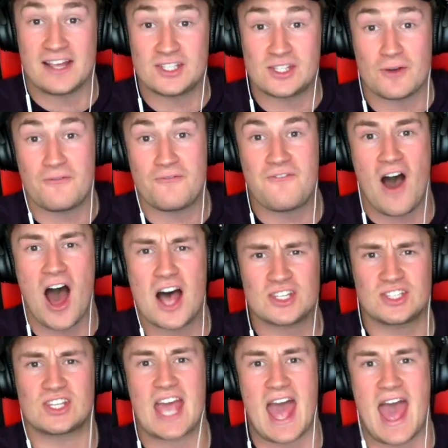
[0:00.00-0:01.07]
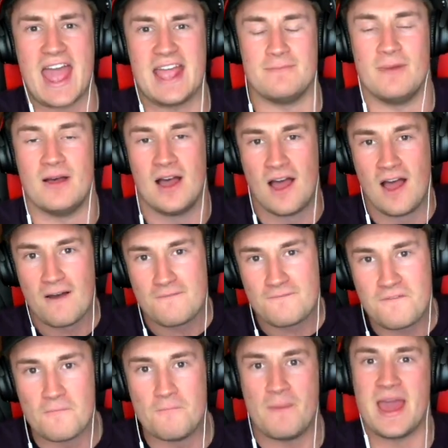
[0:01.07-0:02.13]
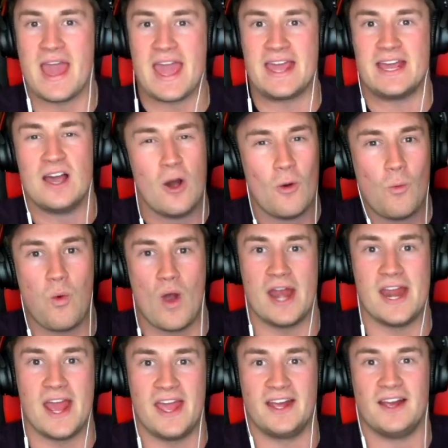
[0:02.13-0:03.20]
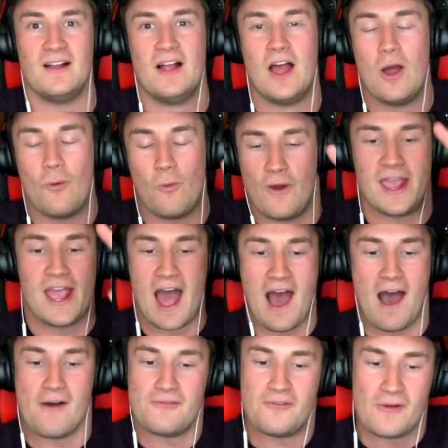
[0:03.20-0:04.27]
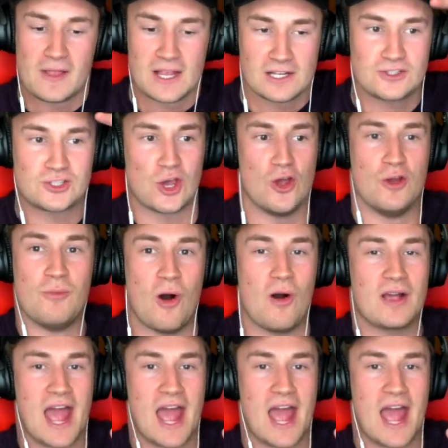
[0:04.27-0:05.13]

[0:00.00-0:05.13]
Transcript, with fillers: is the first game for me winning. We have two more